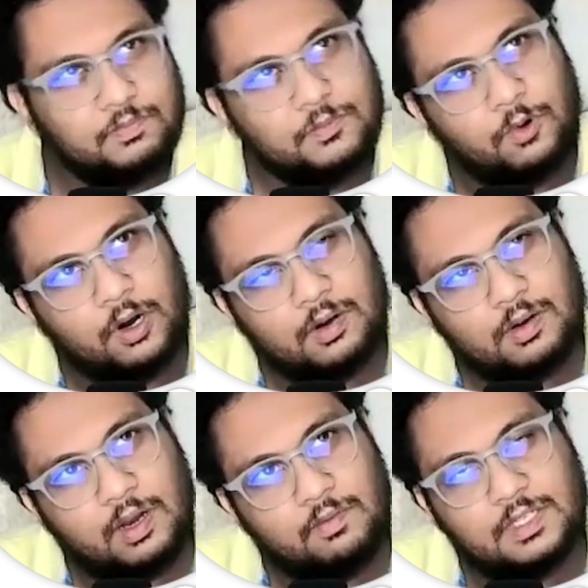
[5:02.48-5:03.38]
what
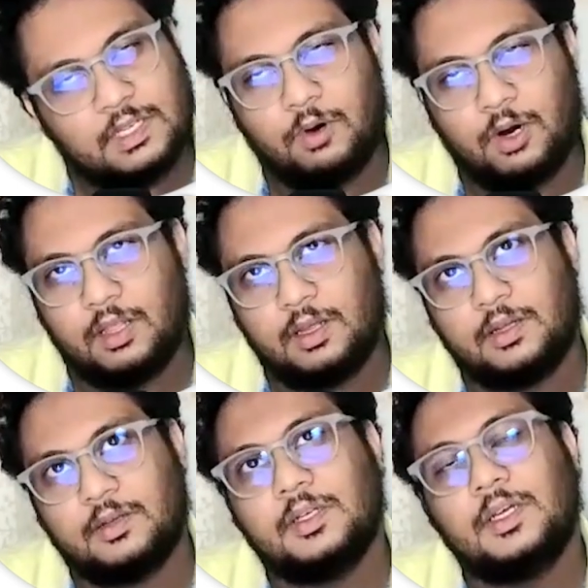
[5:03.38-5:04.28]
can we say, what are
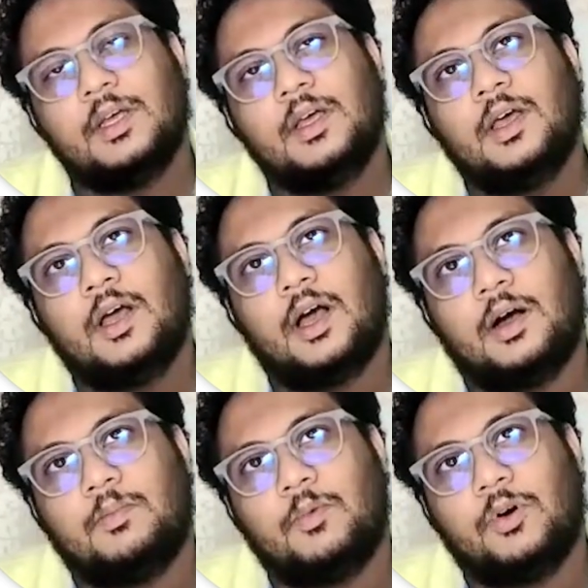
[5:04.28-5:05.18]
the
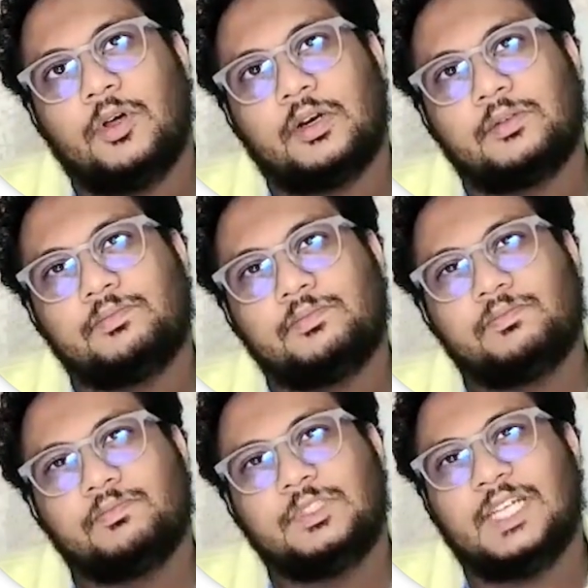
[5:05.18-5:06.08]
more
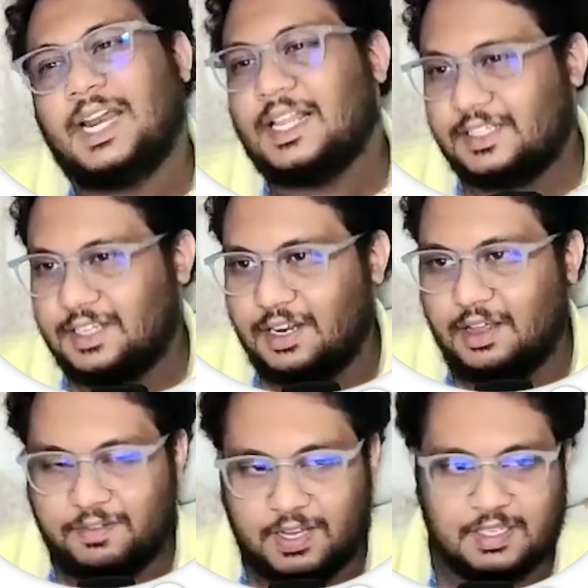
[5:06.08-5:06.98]
challenges that they
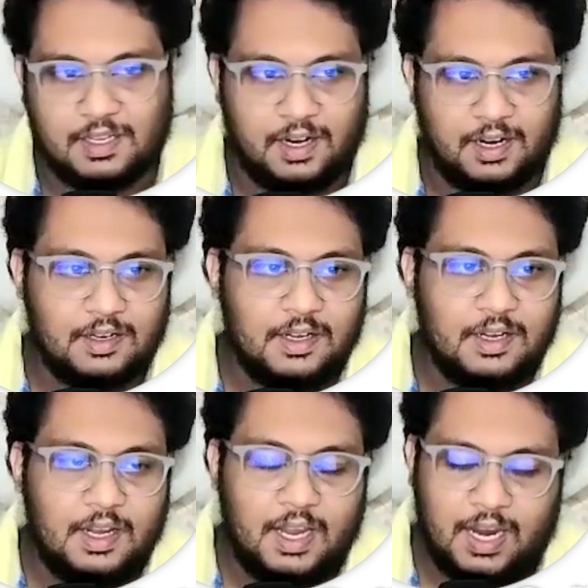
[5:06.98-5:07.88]
are facing, right?
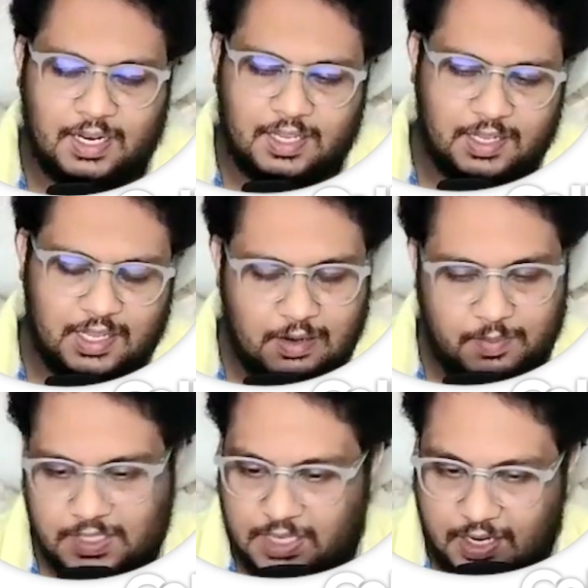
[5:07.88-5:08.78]
And then there will
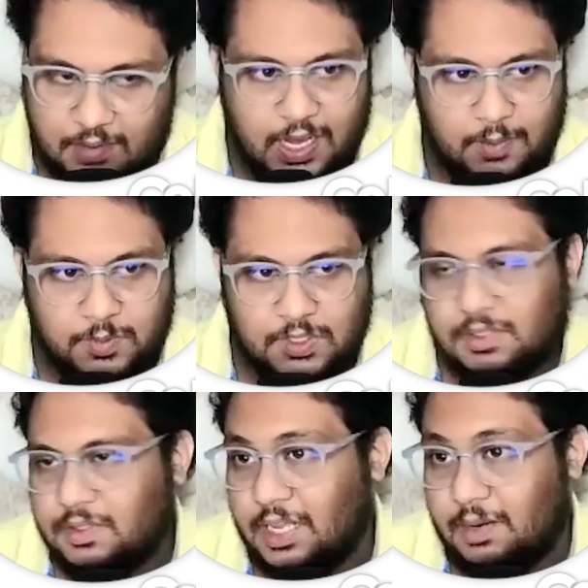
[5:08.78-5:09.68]
be journey
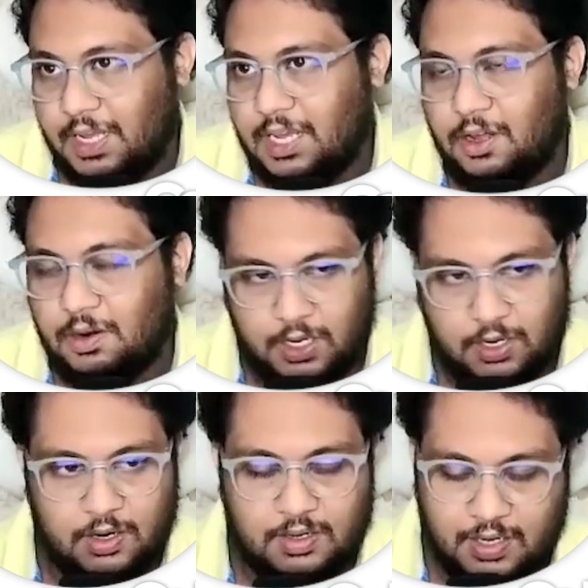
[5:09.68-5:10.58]
maps, there may or may
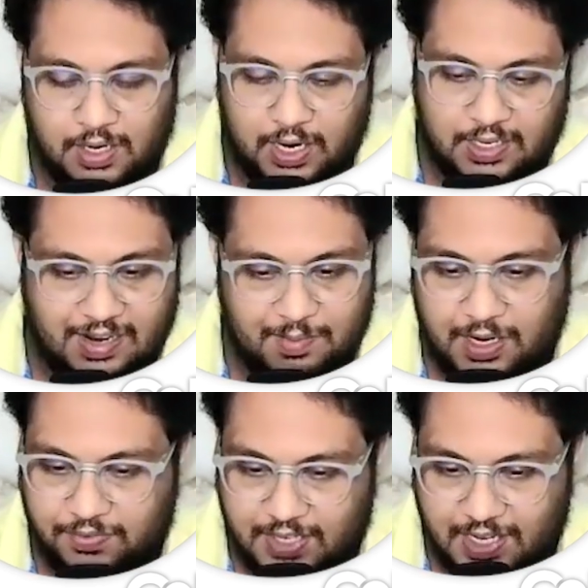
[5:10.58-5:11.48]
not, and there will be
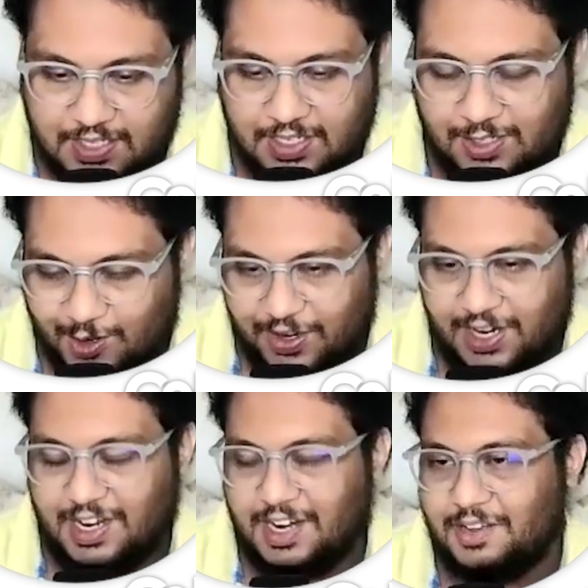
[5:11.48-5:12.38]
rough sketches, low
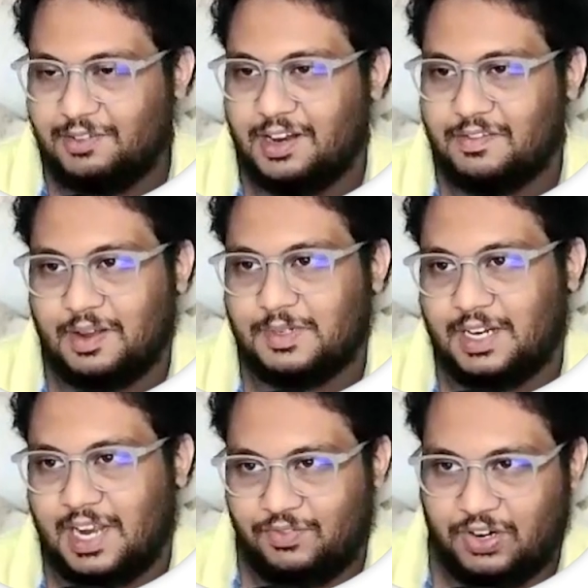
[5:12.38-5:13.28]
fidelity wireframes
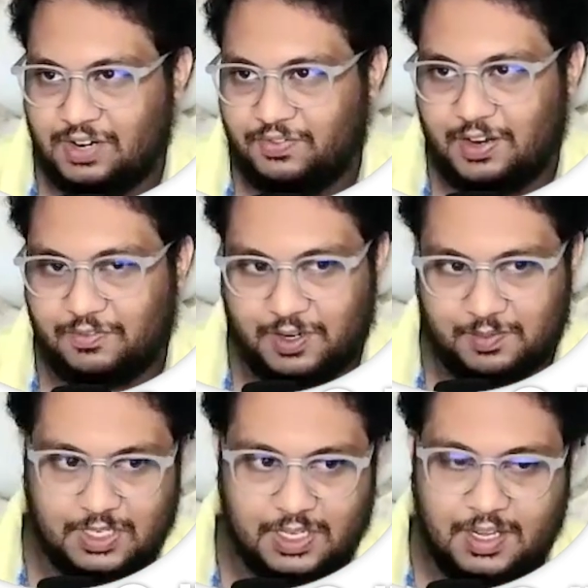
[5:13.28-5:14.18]
and high fidelity wireframes,